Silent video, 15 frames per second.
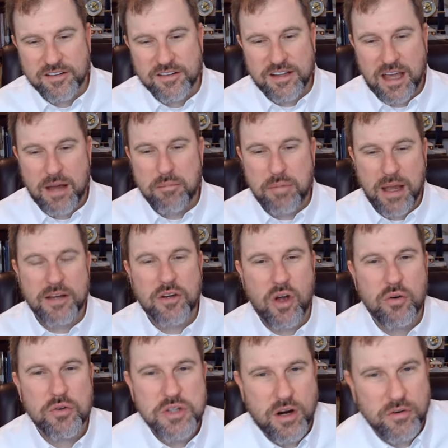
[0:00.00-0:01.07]
Campaign
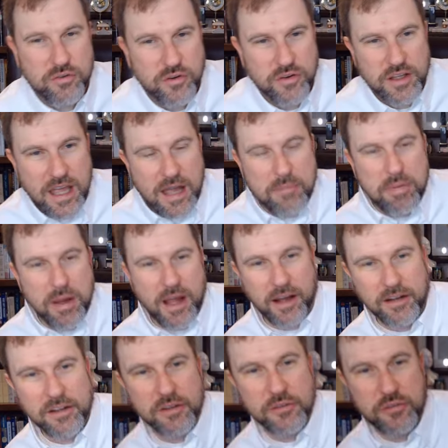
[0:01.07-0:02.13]
co-chair. So the
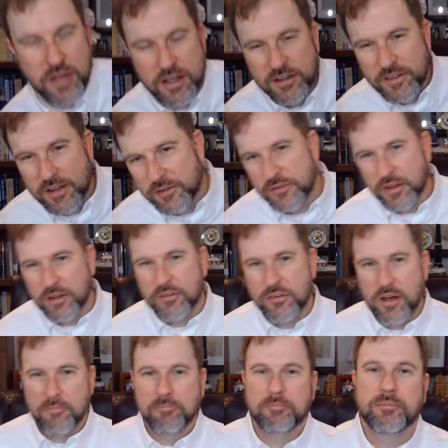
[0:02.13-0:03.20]
campaign is setting these things
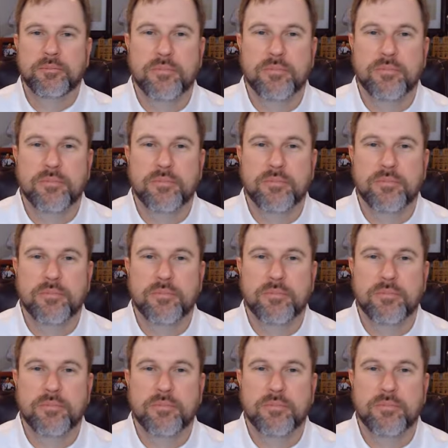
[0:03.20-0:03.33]
up.